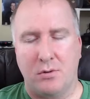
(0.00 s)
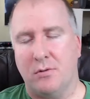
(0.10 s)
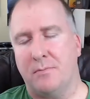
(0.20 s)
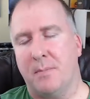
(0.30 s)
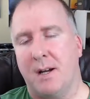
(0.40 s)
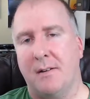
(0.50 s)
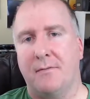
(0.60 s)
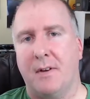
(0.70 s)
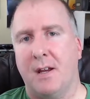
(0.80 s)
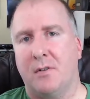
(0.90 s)
of my
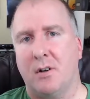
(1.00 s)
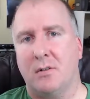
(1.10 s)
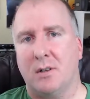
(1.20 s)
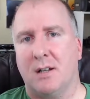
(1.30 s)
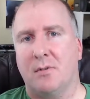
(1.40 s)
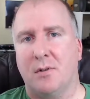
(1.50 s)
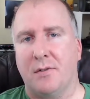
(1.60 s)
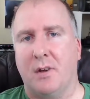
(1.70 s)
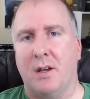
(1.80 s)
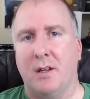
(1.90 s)
favorite levels
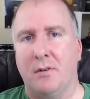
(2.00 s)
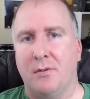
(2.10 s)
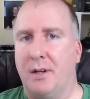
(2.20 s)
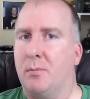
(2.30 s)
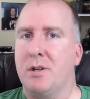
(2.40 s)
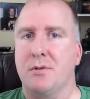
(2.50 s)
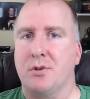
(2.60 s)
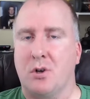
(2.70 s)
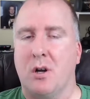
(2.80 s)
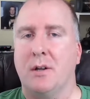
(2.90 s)
in the original
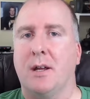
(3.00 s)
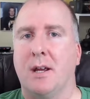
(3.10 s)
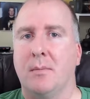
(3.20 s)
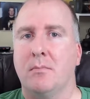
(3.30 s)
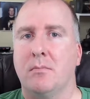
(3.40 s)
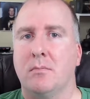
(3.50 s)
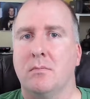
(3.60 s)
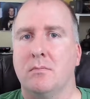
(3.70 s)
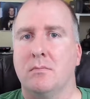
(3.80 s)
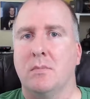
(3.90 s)
Tron game
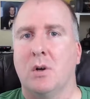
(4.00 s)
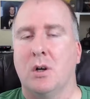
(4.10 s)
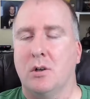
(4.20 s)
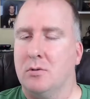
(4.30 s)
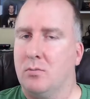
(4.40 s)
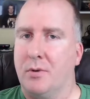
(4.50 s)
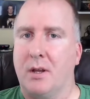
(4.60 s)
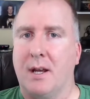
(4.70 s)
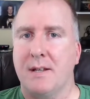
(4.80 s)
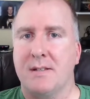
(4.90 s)
were the
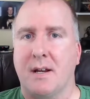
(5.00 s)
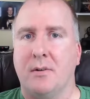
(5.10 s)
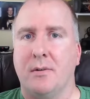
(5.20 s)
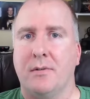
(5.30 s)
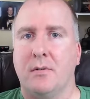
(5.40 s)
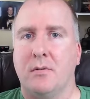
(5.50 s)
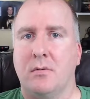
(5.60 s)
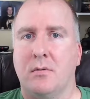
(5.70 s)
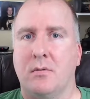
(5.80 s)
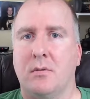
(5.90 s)
light cycles
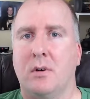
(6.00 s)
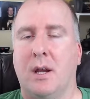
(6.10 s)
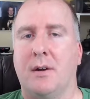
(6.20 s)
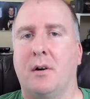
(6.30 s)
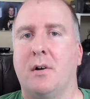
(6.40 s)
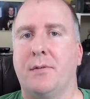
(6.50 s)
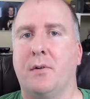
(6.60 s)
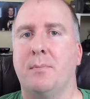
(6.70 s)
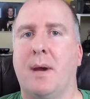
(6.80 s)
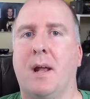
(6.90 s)
and also the
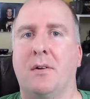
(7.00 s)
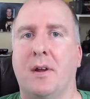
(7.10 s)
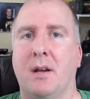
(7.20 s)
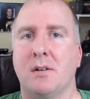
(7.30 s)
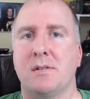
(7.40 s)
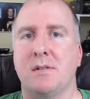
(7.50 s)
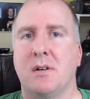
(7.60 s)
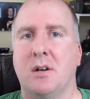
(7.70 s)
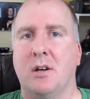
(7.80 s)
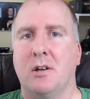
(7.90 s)
battle tanks.
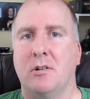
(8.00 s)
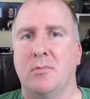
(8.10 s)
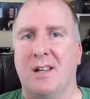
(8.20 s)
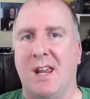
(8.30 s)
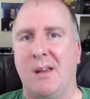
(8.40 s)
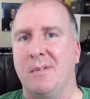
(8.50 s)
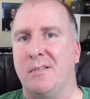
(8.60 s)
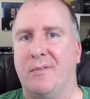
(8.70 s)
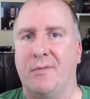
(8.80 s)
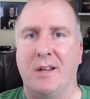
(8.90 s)
When it came to
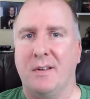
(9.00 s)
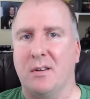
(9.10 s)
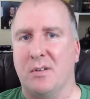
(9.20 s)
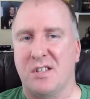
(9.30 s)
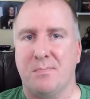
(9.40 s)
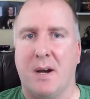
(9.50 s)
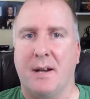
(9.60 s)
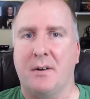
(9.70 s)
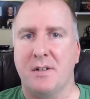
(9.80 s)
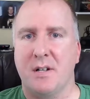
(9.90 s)
fighting the little
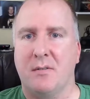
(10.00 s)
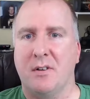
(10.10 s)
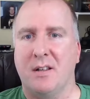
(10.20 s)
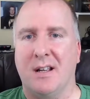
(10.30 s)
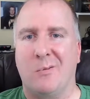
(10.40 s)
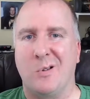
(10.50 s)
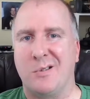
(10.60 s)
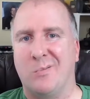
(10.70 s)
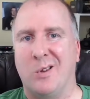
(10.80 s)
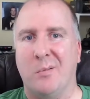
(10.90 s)
spiders and everything, I wasn't
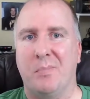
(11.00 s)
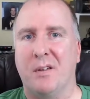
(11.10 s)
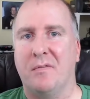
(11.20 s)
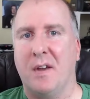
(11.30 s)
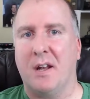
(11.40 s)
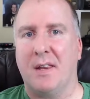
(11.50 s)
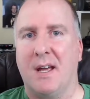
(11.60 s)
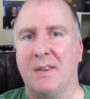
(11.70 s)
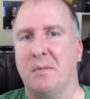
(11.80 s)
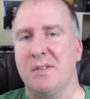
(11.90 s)
really a big fan of
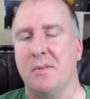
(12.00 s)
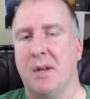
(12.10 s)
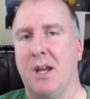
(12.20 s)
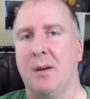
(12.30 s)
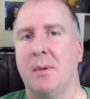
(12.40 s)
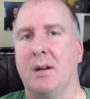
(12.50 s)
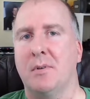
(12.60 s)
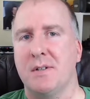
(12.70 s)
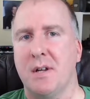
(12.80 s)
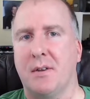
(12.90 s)
that. That was okay. I mean, it was
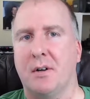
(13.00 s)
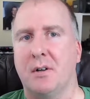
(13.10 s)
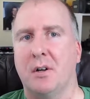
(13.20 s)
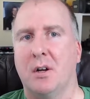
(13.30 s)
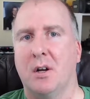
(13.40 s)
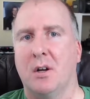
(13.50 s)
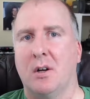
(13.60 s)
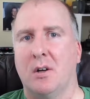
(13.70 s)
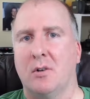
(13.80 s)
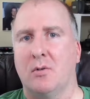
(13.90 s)
another
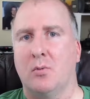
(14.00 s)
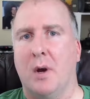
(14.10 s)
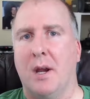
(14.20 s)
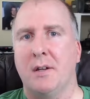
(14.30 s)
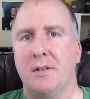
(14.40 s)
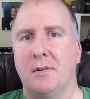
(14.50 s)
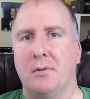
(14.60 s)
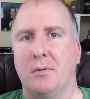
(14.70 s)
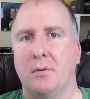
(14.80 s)
way to